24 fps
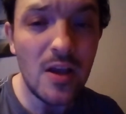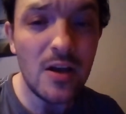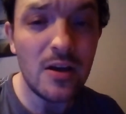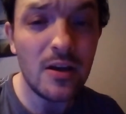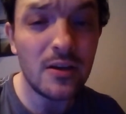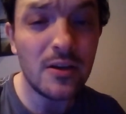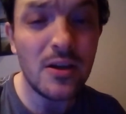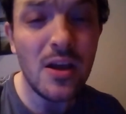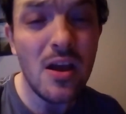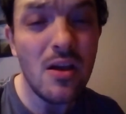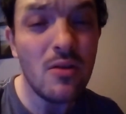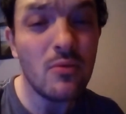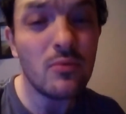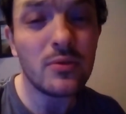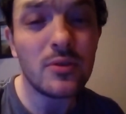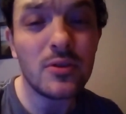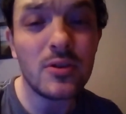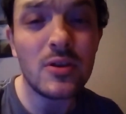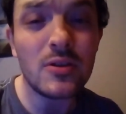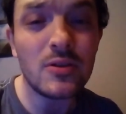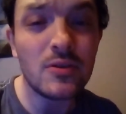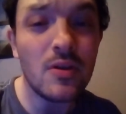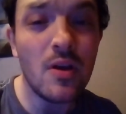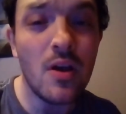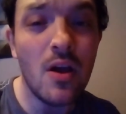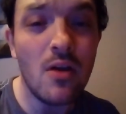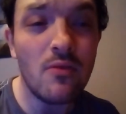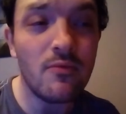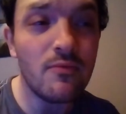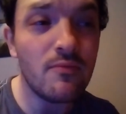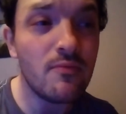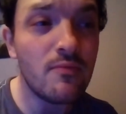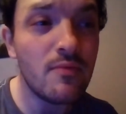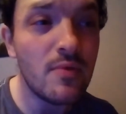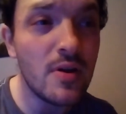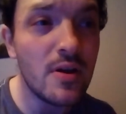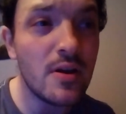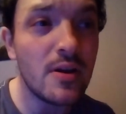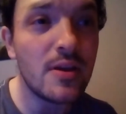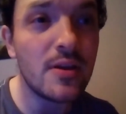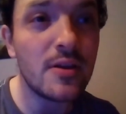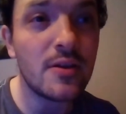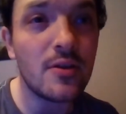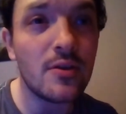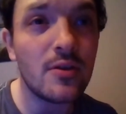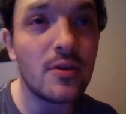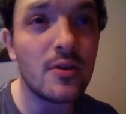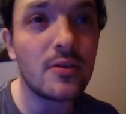and yeah, it was just a
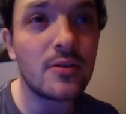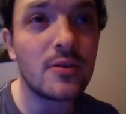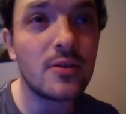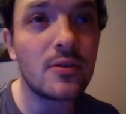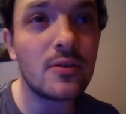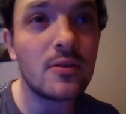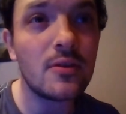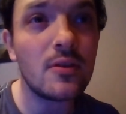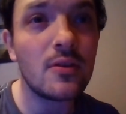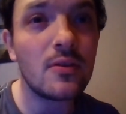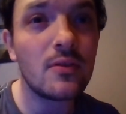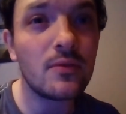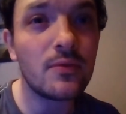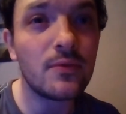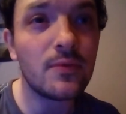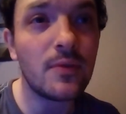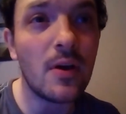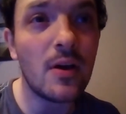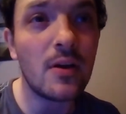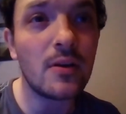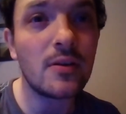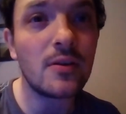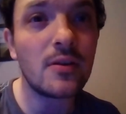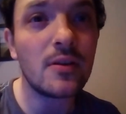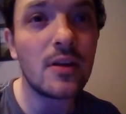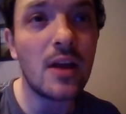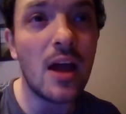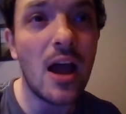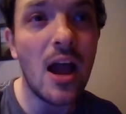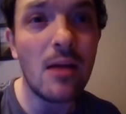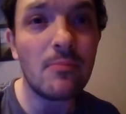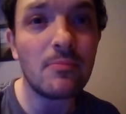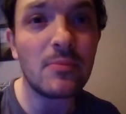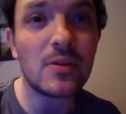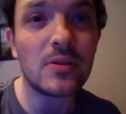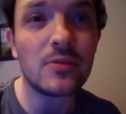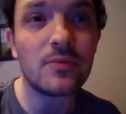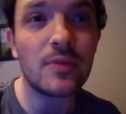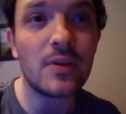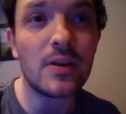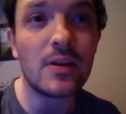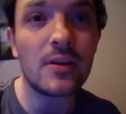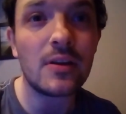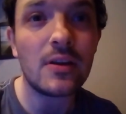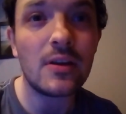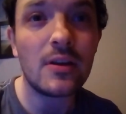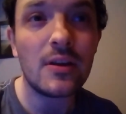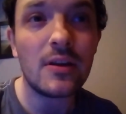really good, fun
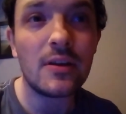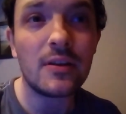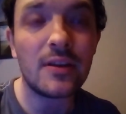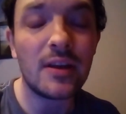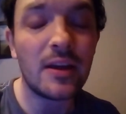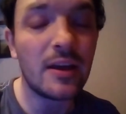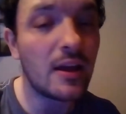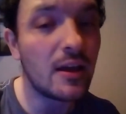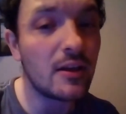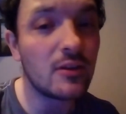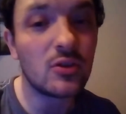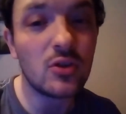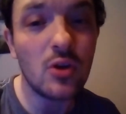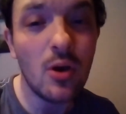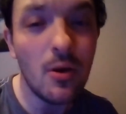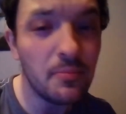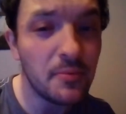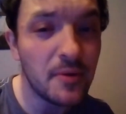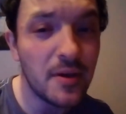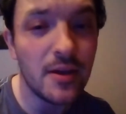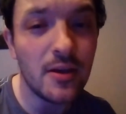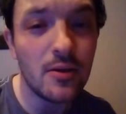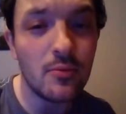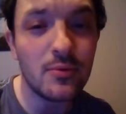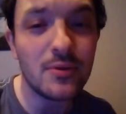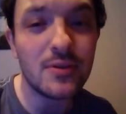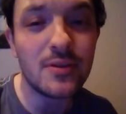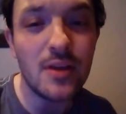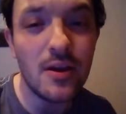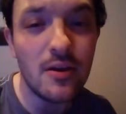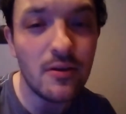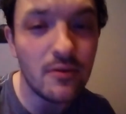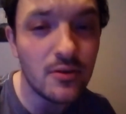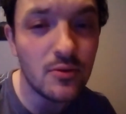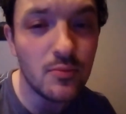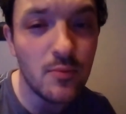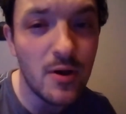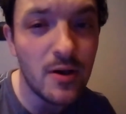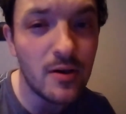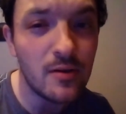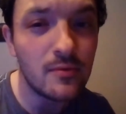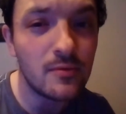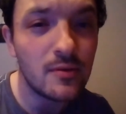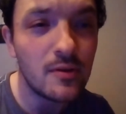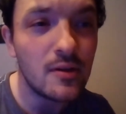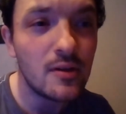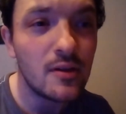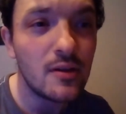atmosphere. They had Top Gear was there as
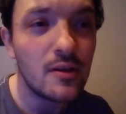well.